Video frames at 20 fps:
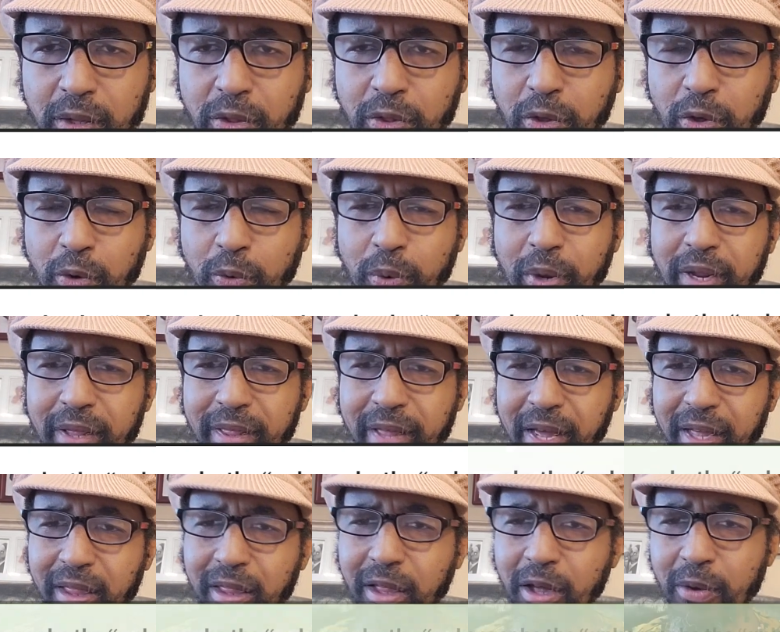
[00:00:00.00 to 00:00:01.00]
So what does
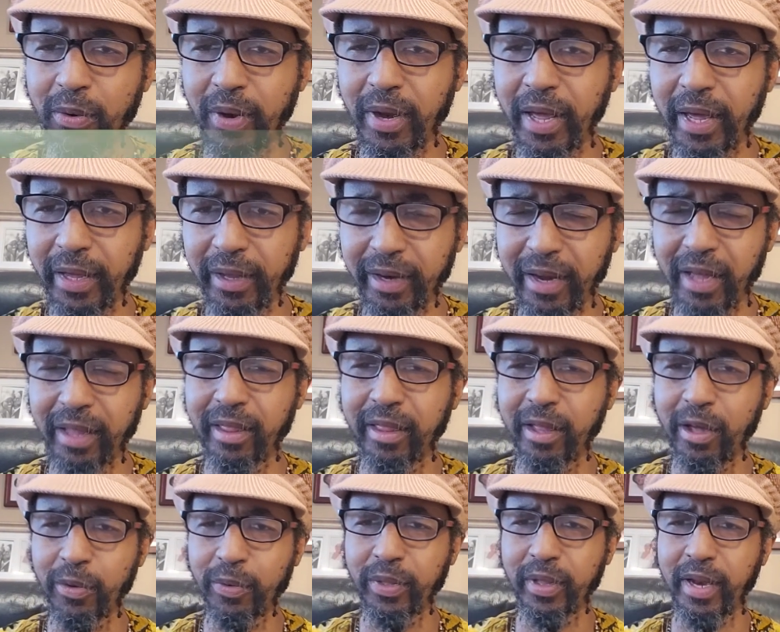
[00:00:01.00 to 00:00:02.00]
that sound like? That
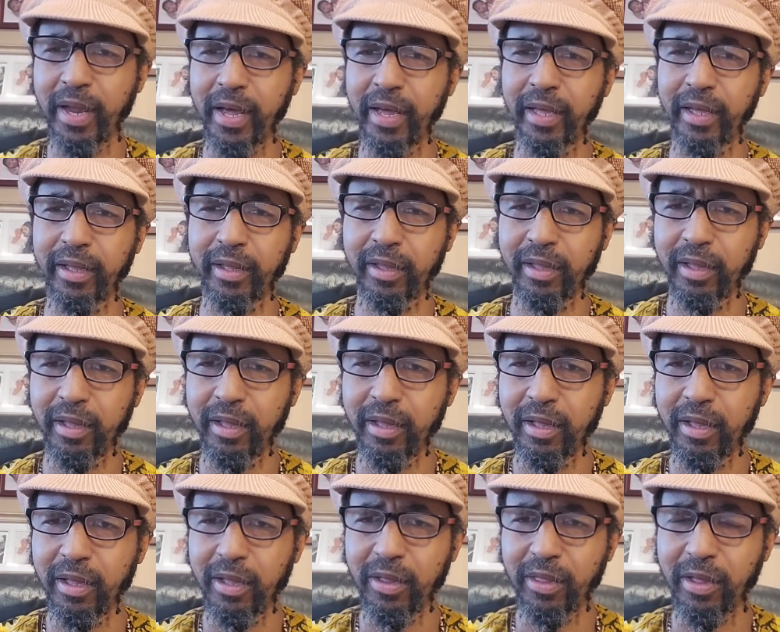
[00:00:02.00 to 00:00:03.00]
sounds like
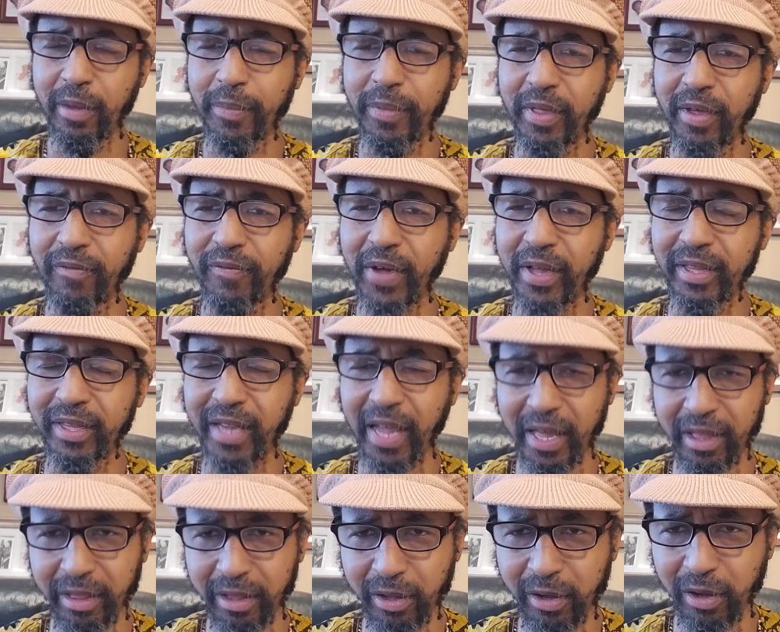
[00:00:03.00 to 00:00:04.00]
something
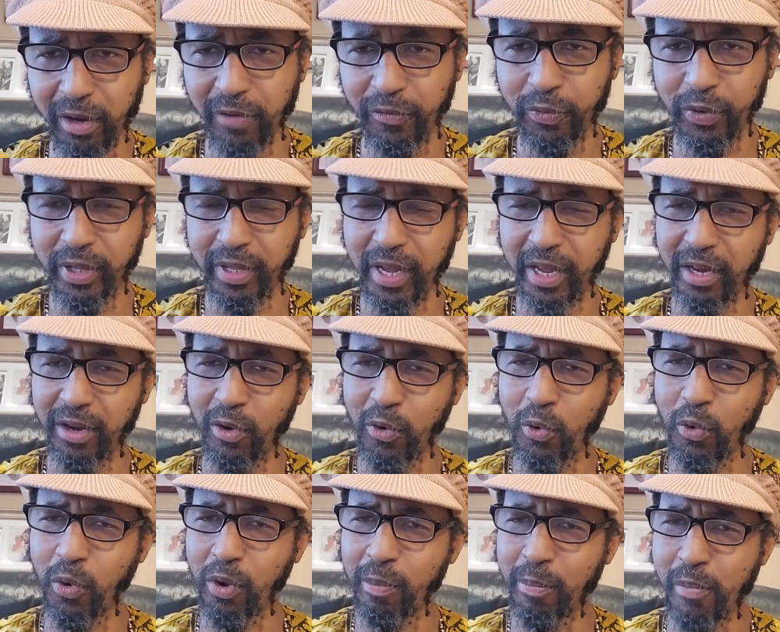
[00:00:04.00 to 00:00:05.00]
fantastical. If we take the
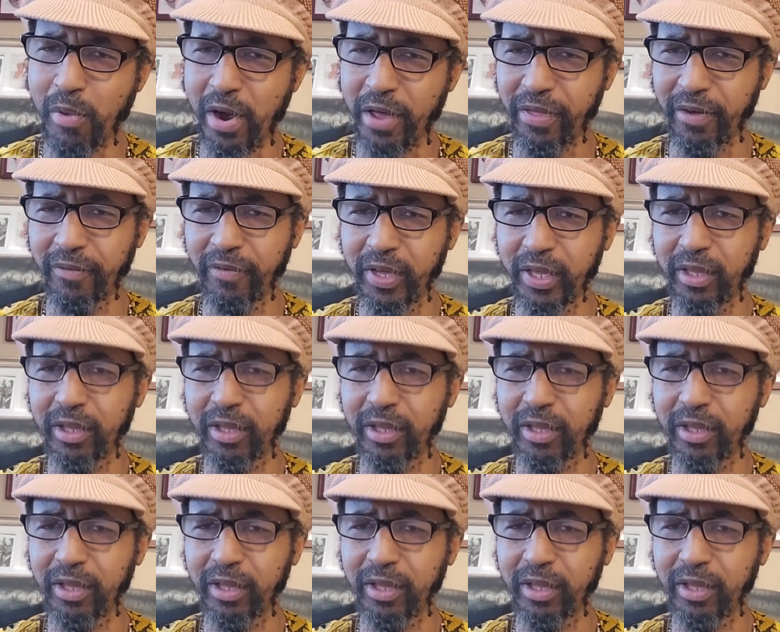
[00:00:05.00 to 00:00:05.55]
whole breadth of